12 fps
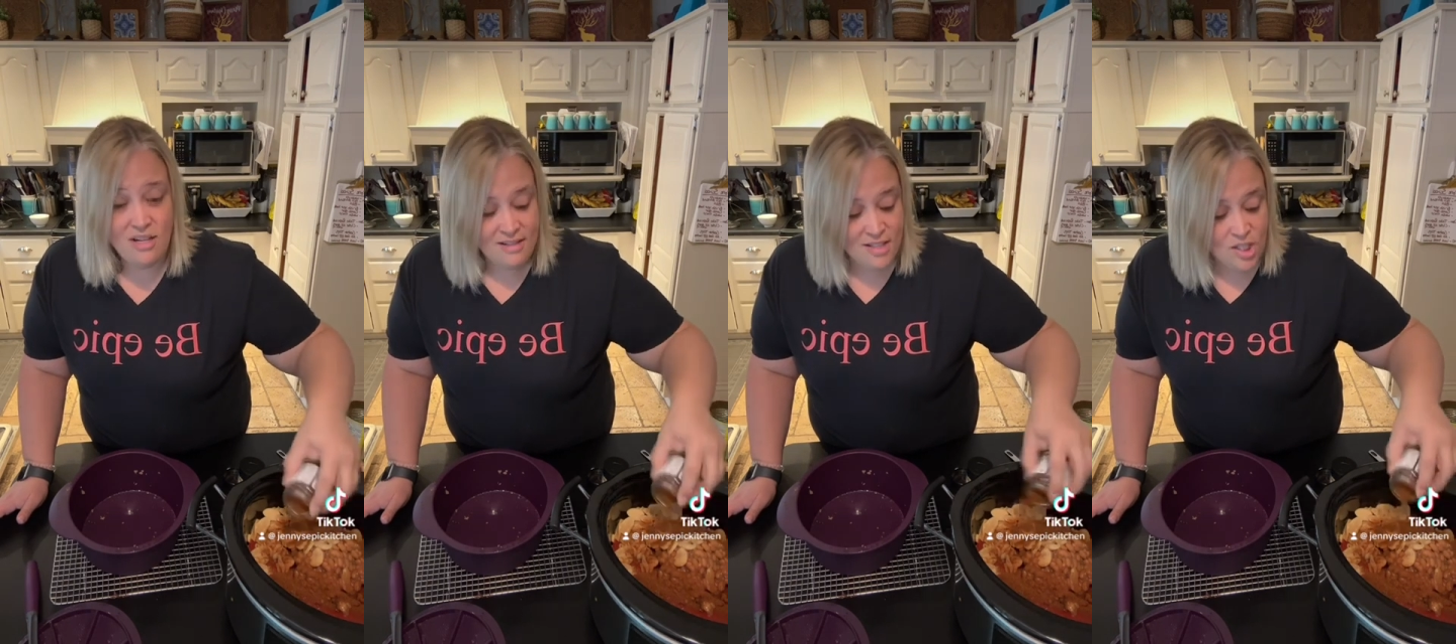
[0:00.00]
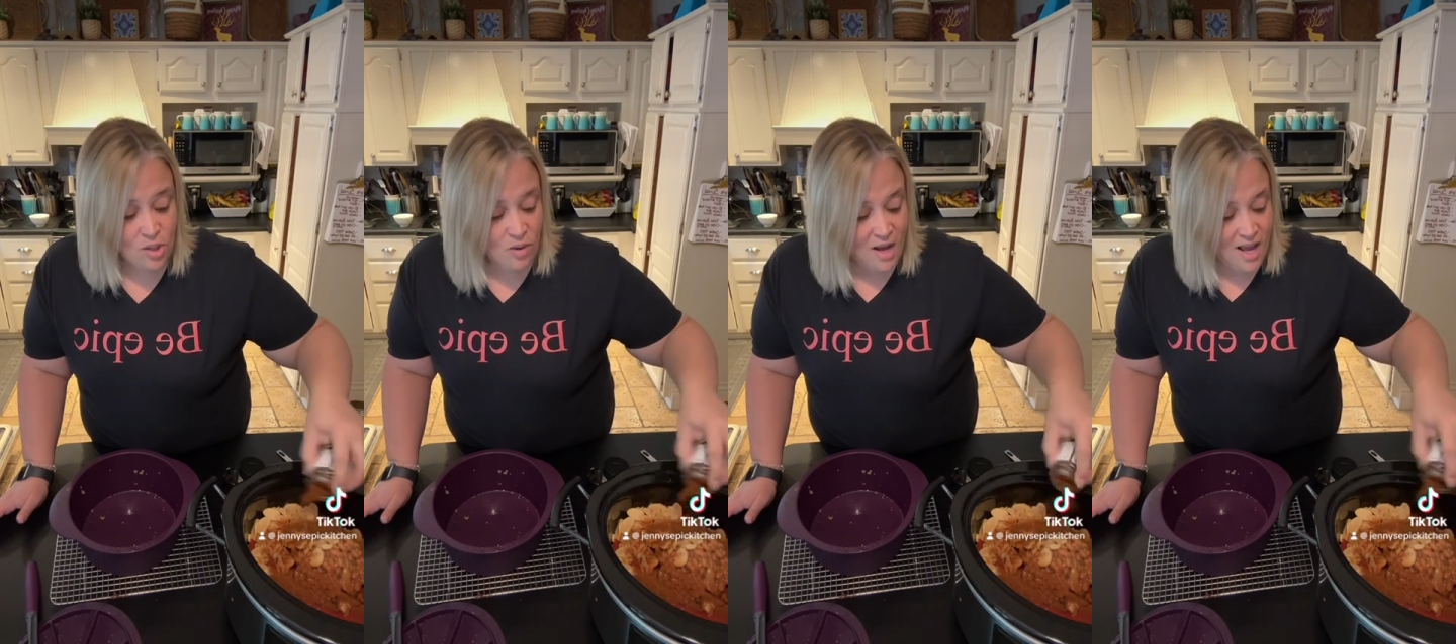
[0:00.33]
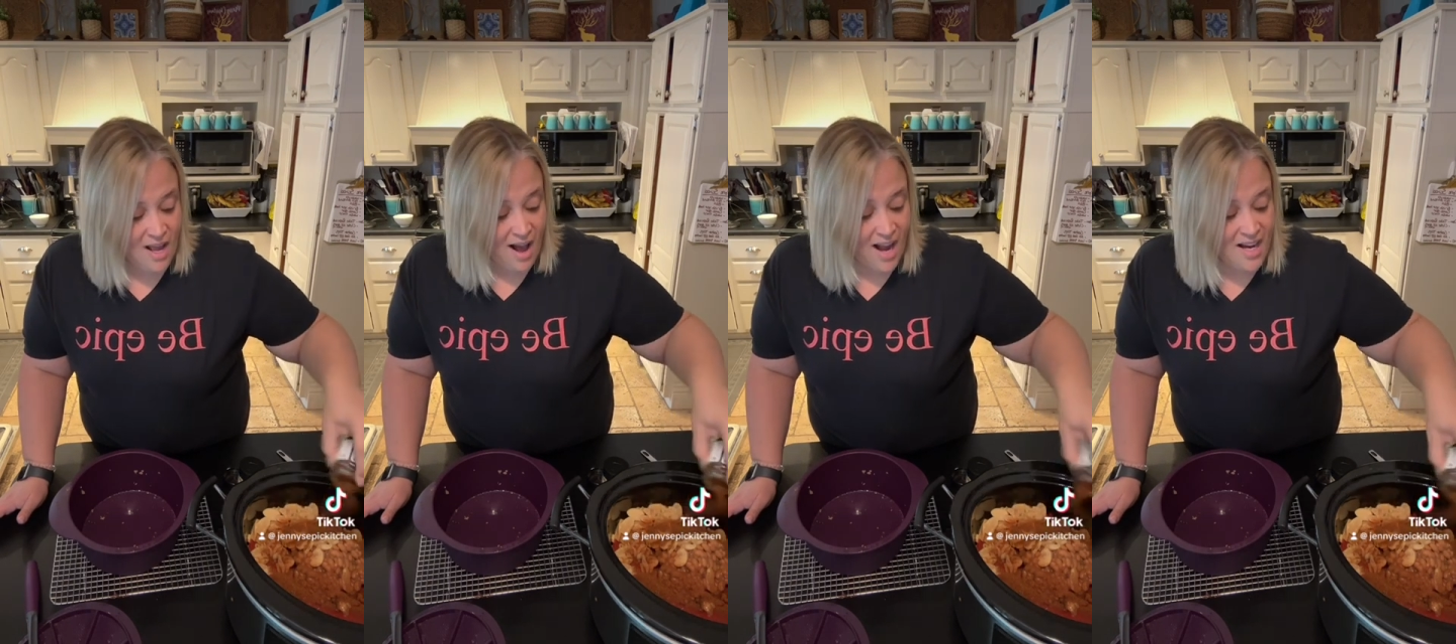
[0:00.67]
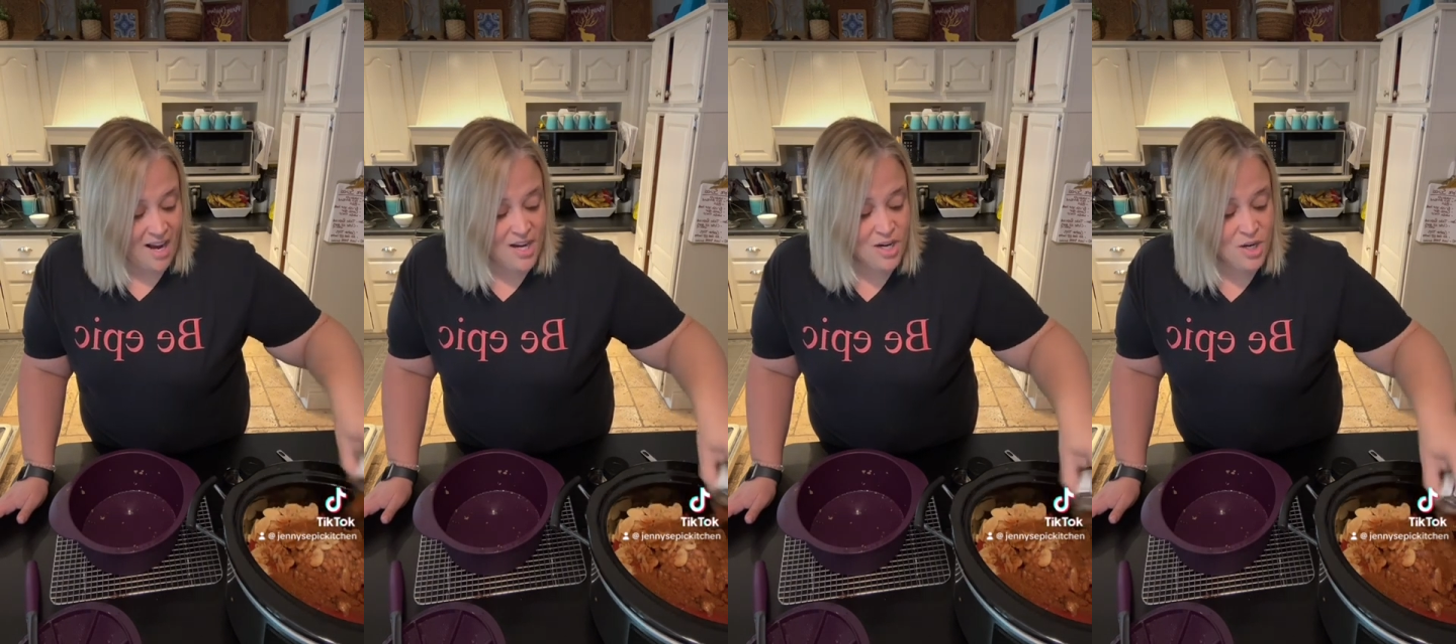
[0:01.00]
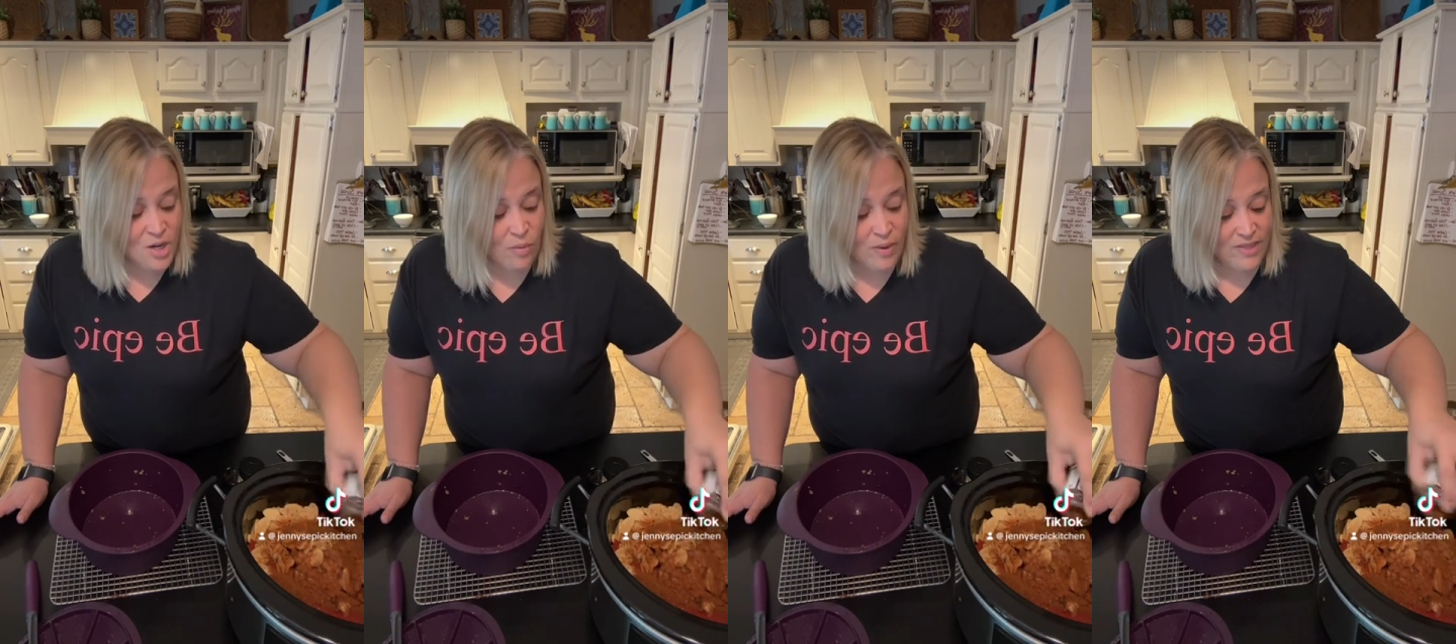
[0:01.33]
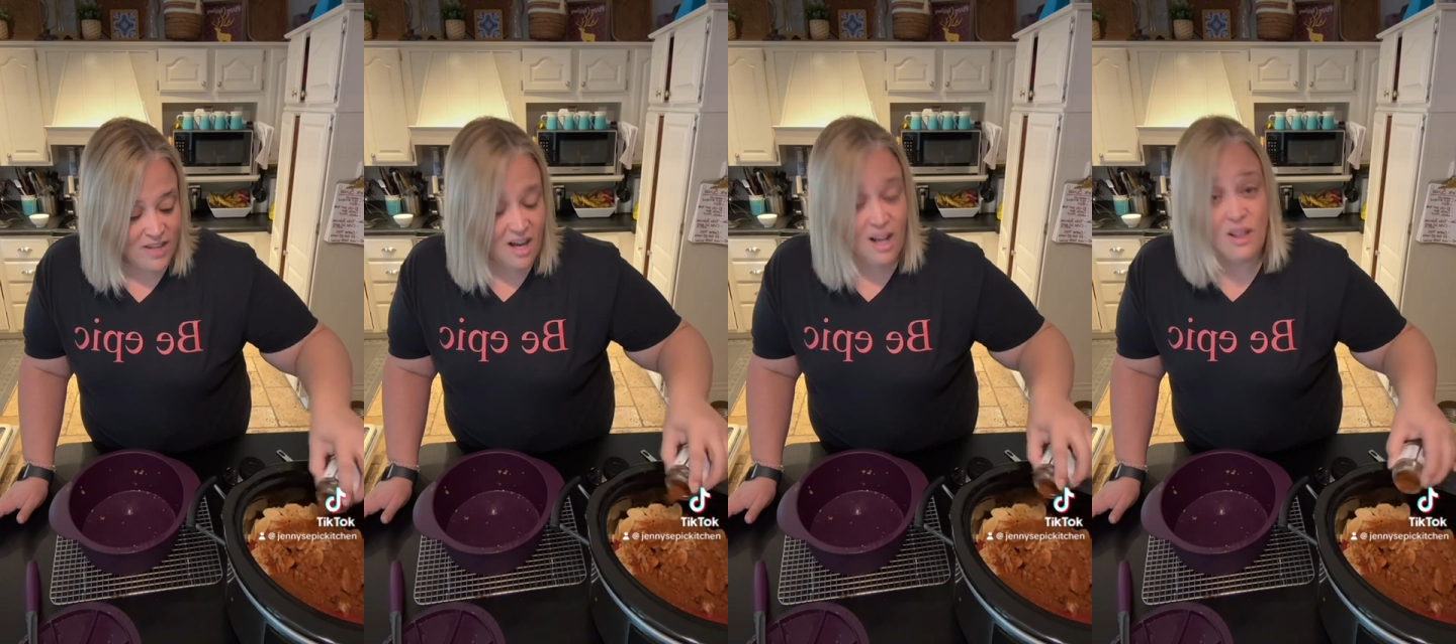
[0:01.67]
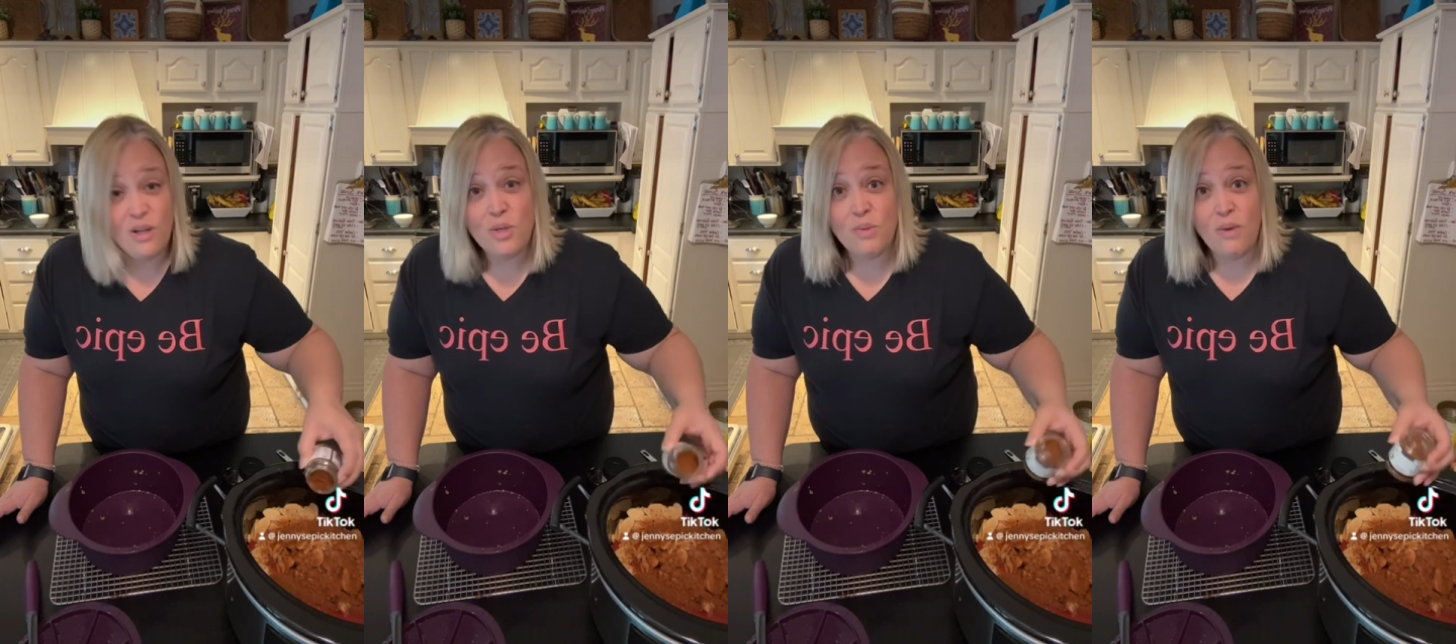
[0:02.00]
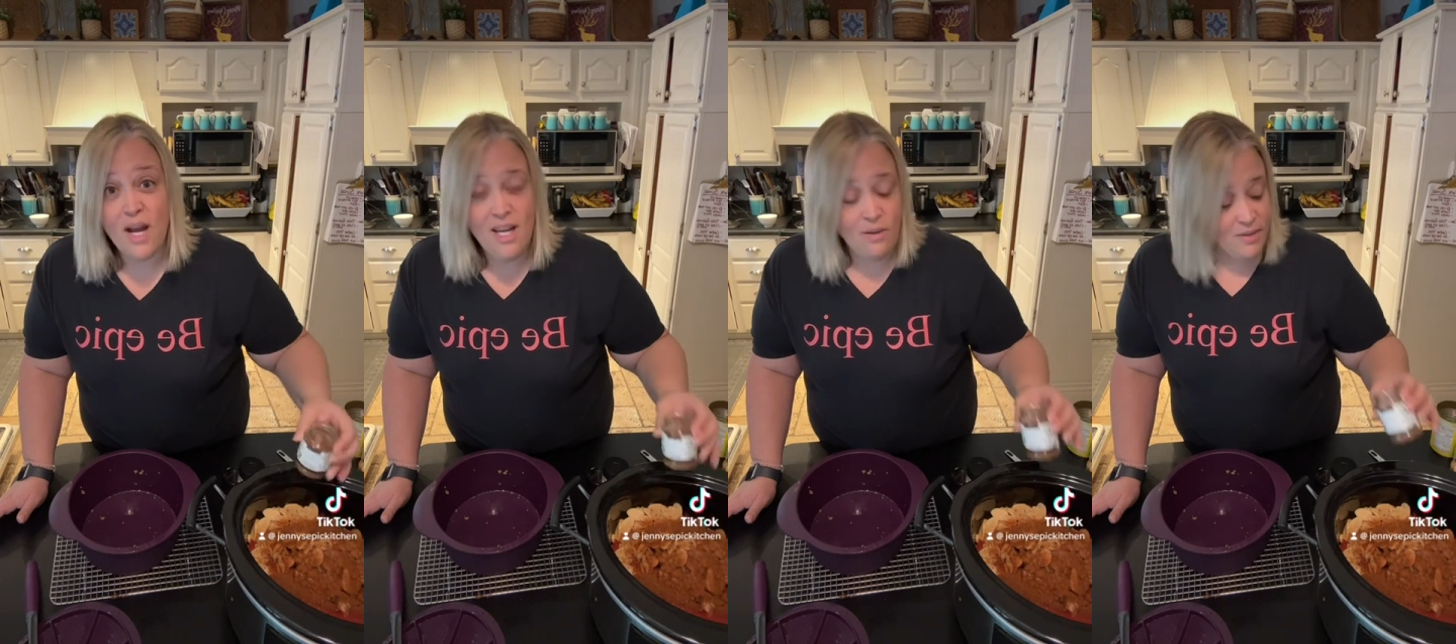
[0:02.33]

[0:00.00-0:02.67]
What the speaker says: So I kind of know when the color's right.